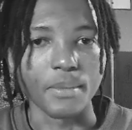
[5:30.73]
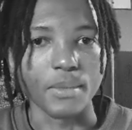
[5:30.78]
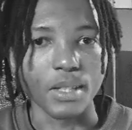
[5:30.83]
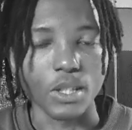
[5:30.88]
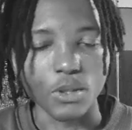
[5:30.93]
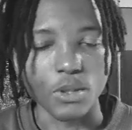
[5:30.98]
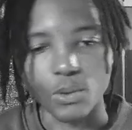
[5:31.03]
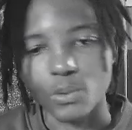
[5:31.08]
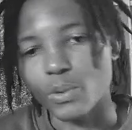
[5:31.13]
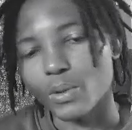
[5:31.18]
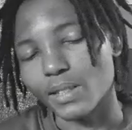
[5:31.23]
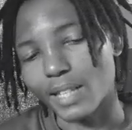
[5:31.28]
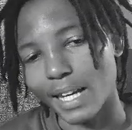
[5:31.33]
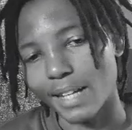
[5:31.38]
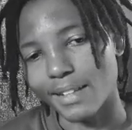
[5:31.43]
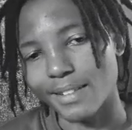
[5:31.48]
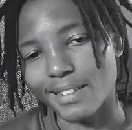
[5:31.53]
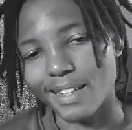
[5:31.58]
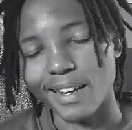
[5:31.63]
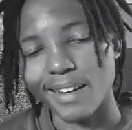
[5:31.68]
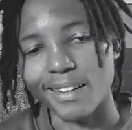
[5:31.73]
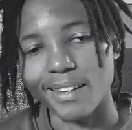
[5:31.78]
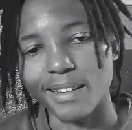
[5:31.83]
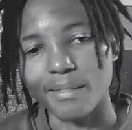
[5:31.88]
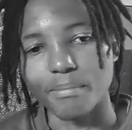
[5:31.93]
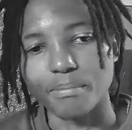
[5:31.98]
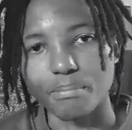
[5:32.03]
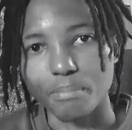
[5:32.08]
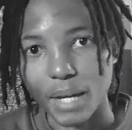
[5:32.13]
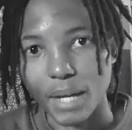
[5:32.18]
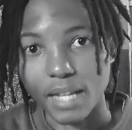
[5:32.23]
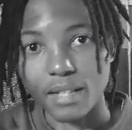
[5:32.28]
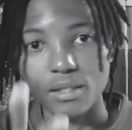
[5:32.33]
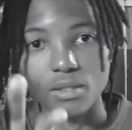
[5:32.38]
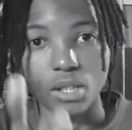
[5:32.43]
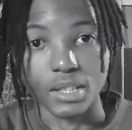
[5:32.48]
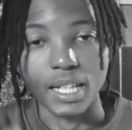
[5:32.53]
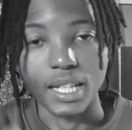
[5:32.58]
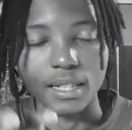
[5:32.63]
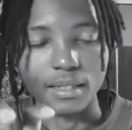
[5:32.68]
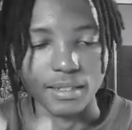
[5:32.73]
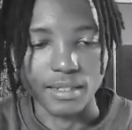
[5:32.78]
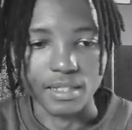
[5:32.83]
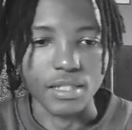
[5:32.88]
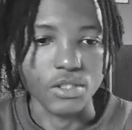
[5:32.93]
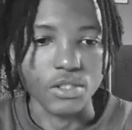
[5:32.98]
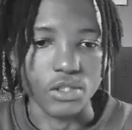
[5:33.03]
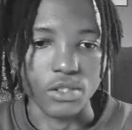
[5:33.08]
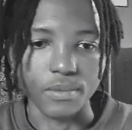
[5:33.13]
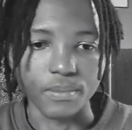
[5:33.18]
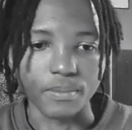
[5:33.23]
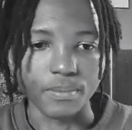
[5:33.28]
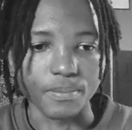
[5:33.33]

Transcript: you will get data based on that condition.